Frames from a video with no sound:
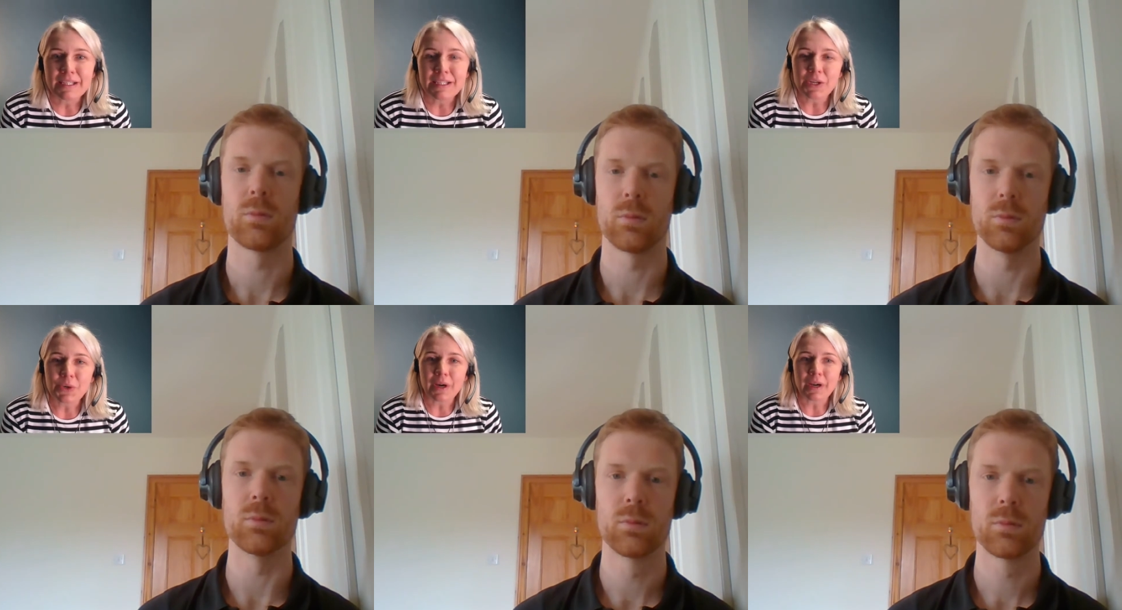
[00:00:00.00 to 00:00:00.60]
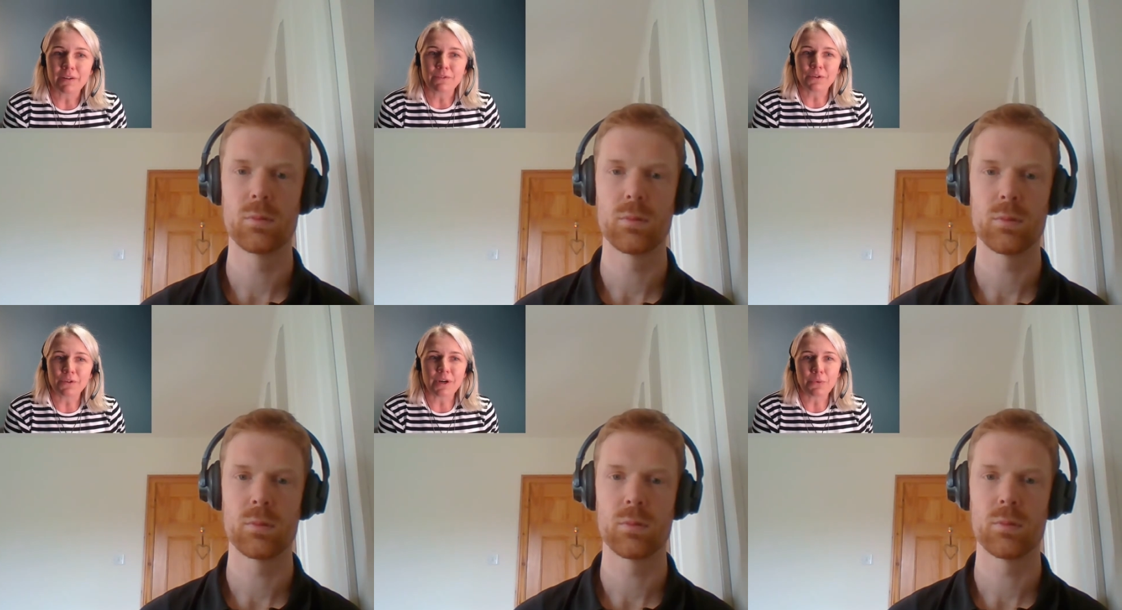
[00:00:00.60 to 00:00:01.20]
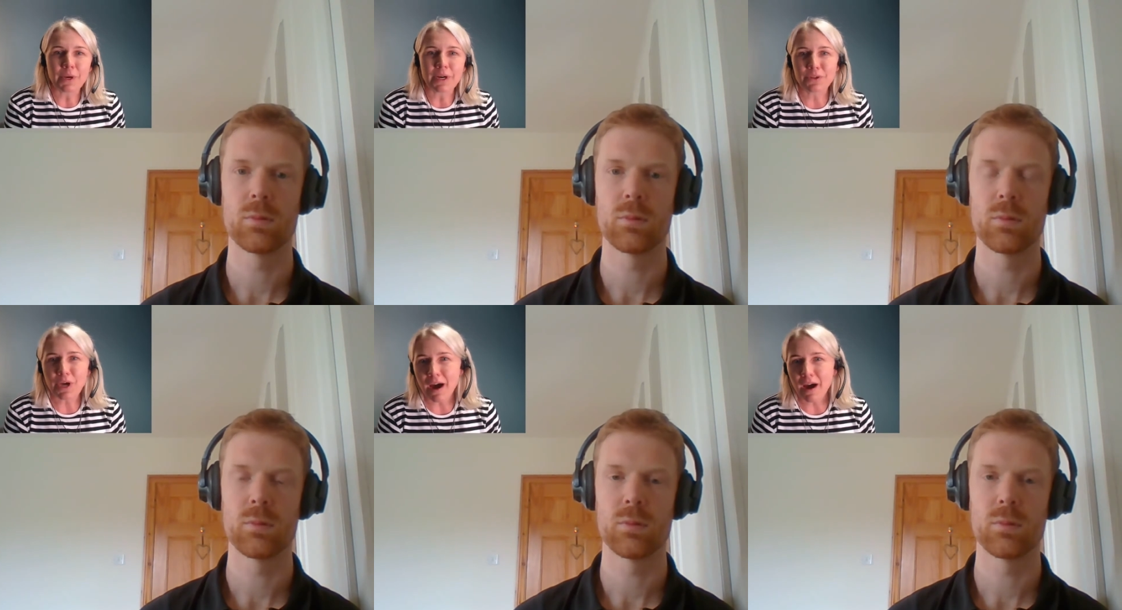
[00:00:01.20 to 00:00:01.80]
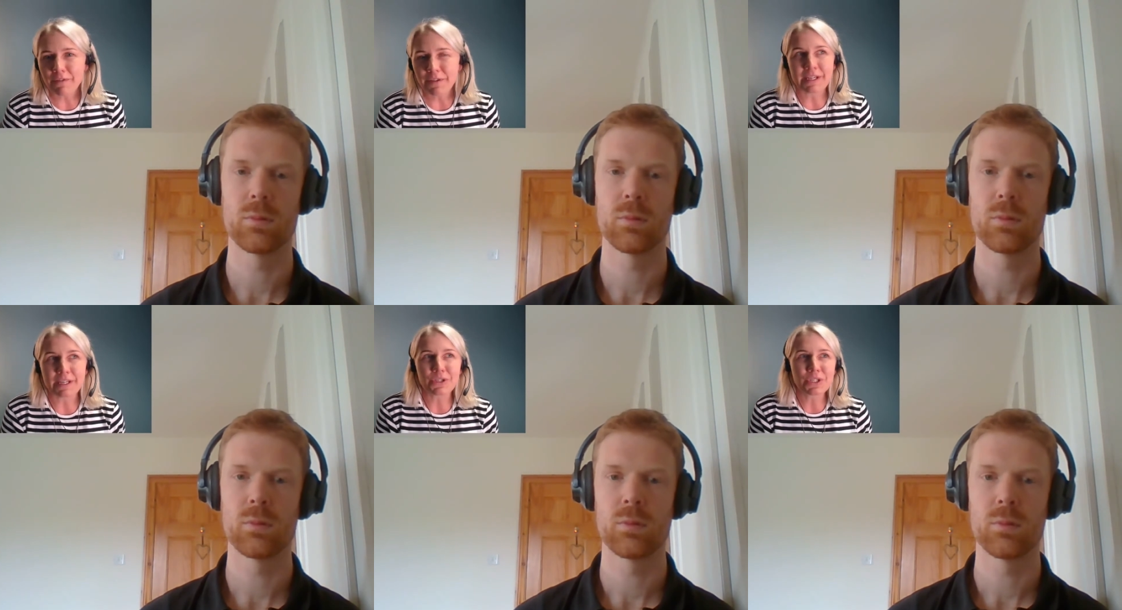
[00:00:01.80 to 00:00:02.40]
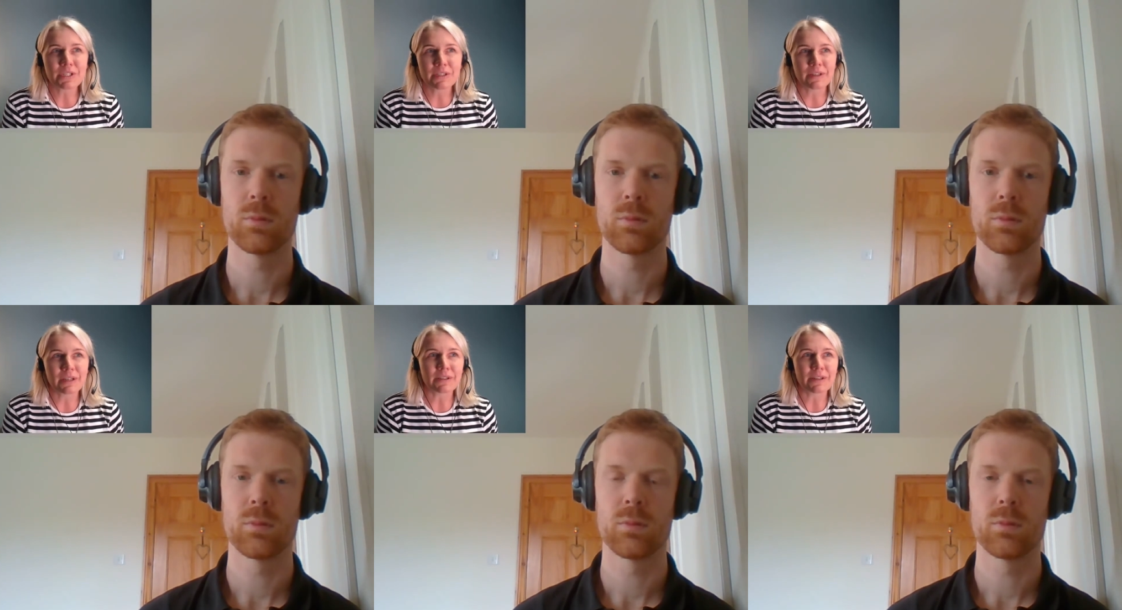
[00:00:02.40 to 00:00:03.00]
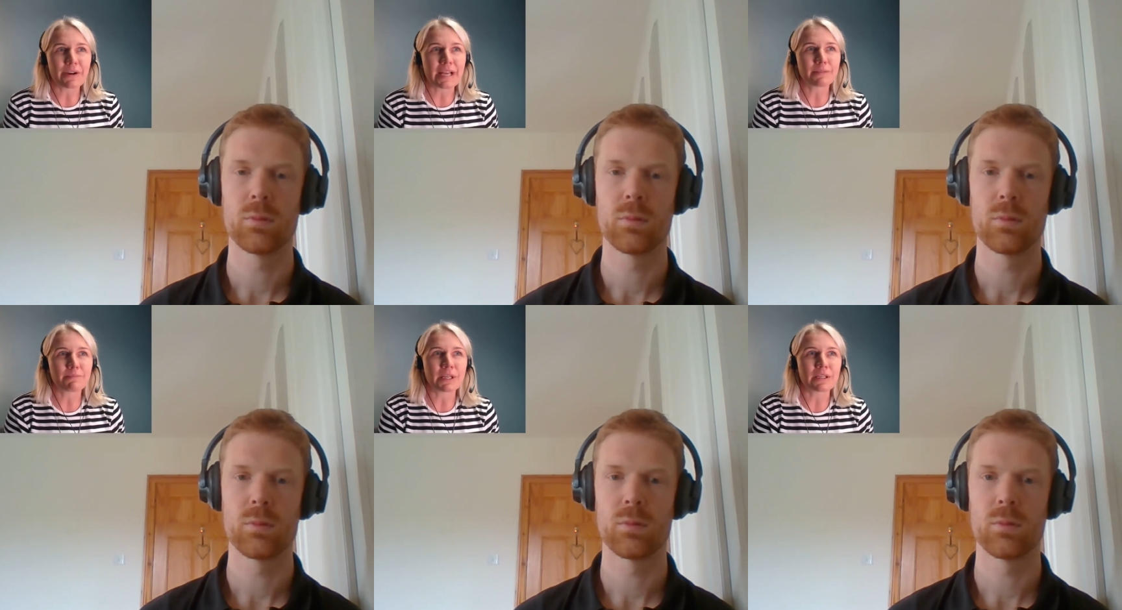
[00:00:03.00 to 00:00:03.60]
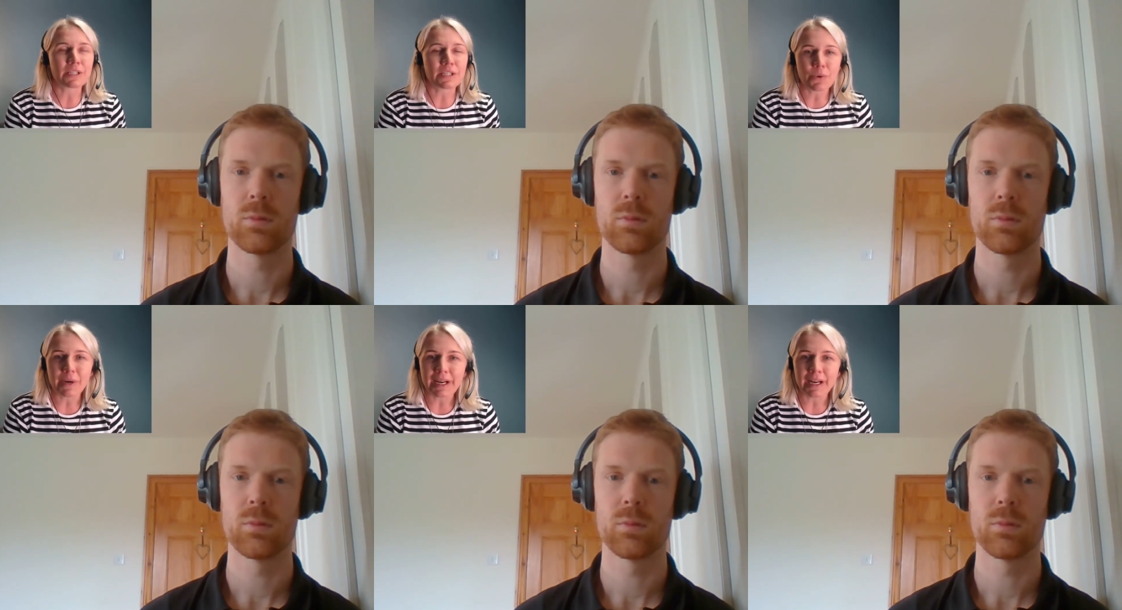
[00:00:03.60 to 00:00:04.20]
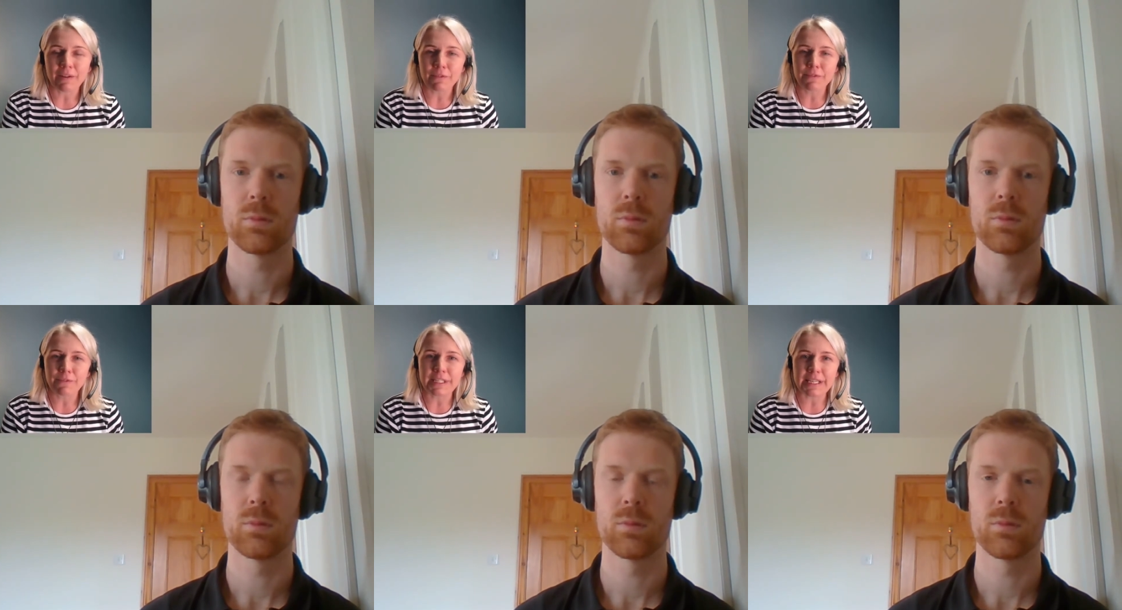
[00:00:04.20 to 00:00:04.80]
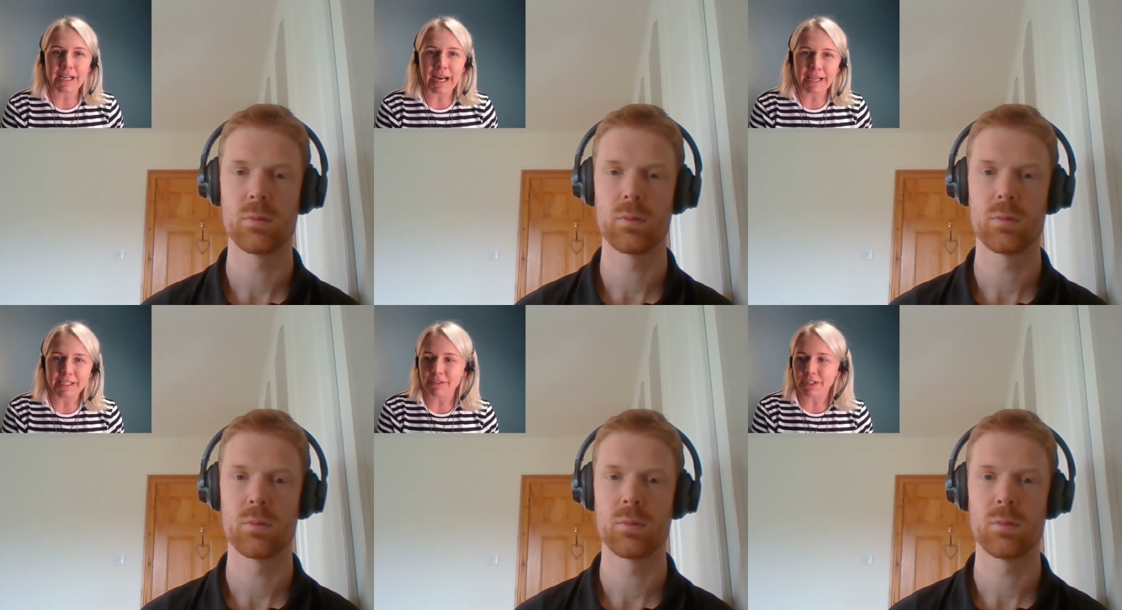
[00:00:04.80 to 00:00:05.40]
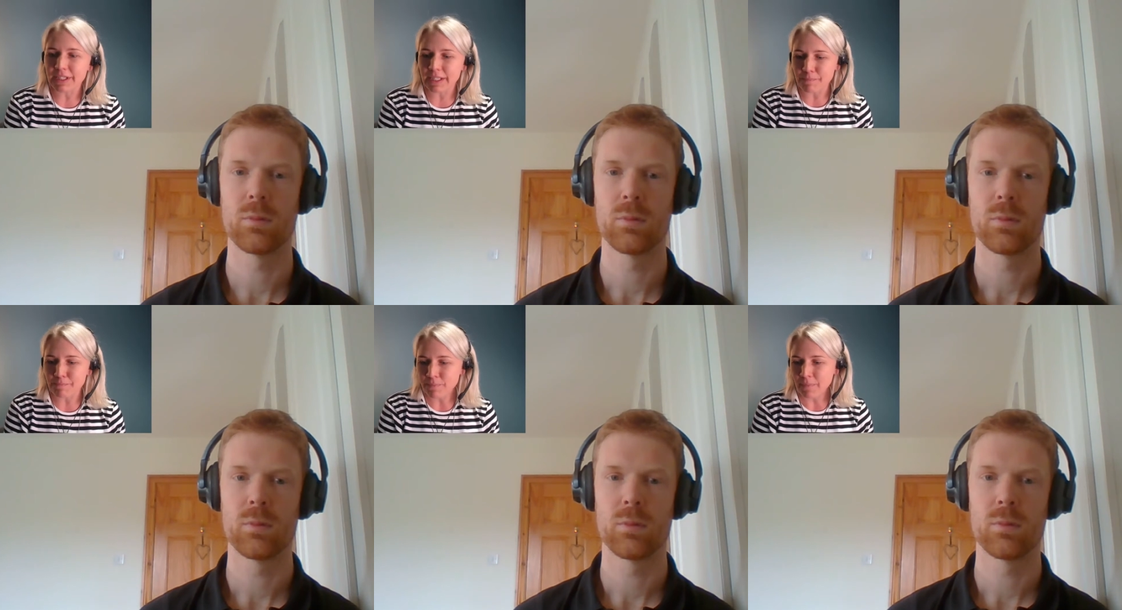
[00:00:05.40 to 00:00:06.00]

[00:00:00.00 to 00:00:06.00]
Speaker 1: So mm. uh, for one and a half years, uh, there has been so little physical activity,